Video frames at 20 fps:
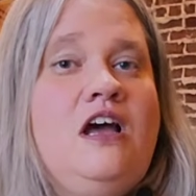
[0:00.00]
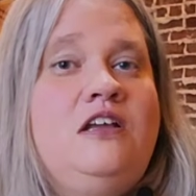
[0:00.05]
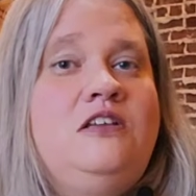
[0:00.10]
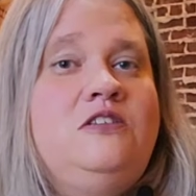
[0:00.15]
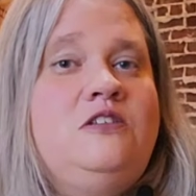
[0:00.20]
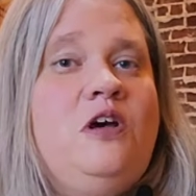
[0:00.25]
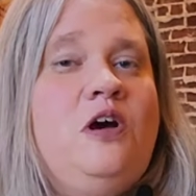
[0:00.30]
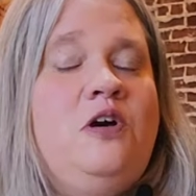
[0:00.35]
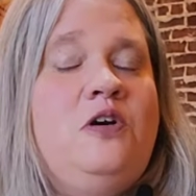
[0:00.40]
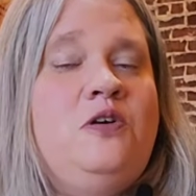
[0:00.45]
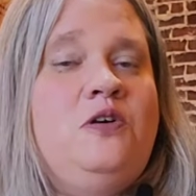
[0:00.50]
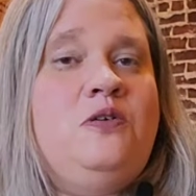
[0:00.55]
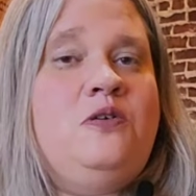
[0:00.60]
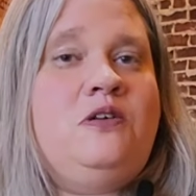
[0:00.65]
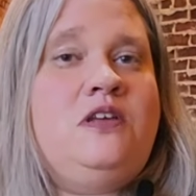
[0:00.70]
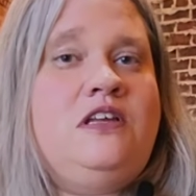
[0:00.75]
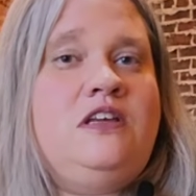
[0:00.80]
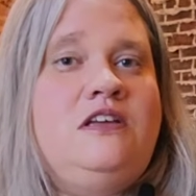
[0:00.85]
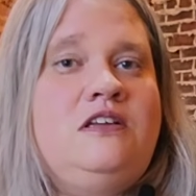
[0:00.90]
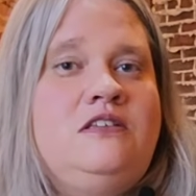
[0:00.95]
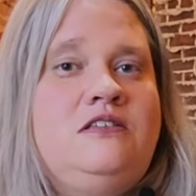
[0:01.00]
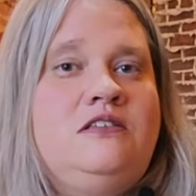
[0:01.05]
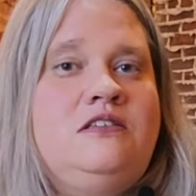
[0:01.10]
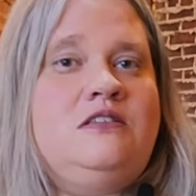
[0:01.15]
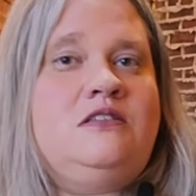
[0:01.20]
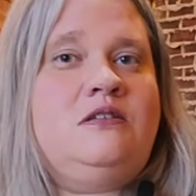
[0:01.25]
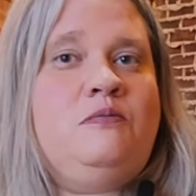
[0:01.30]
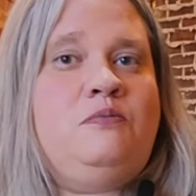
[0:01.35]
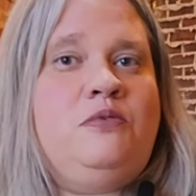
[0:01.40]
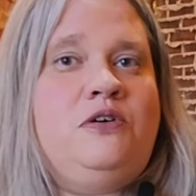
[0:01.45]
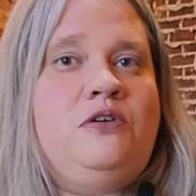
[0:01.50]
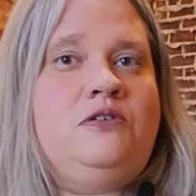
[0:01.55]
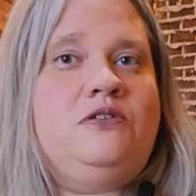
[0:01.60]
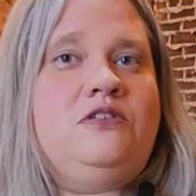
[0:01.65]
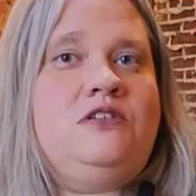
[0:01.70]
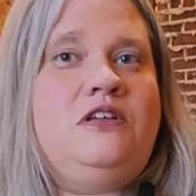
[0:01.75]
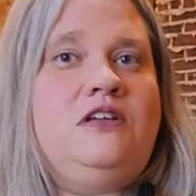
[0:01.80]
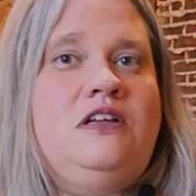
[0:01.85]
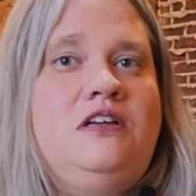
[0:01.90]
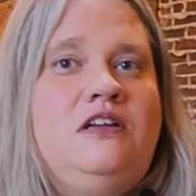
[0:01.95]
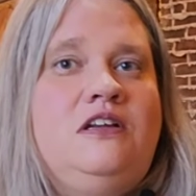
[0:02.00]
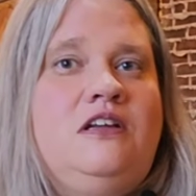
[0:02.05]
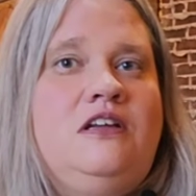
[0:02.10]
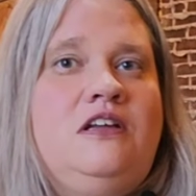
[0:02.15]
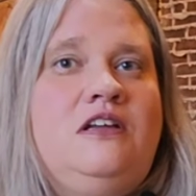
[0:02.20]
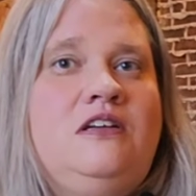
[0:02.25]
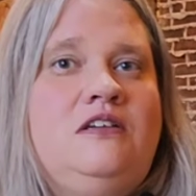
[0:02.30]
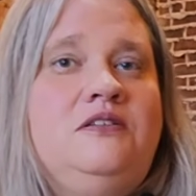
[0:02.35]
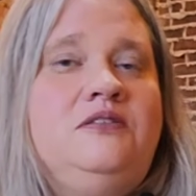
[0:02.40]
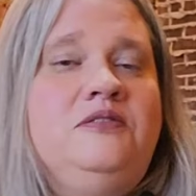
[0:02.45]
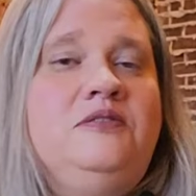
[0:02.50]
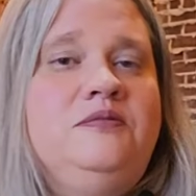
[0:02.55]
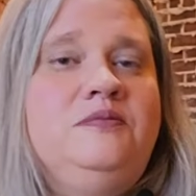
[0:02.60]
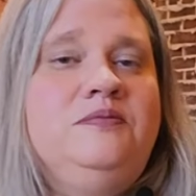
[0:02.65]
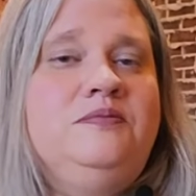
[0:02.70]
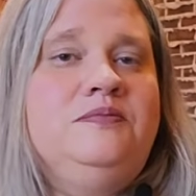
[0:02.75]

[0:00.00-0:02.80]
I saw who he is as a person, and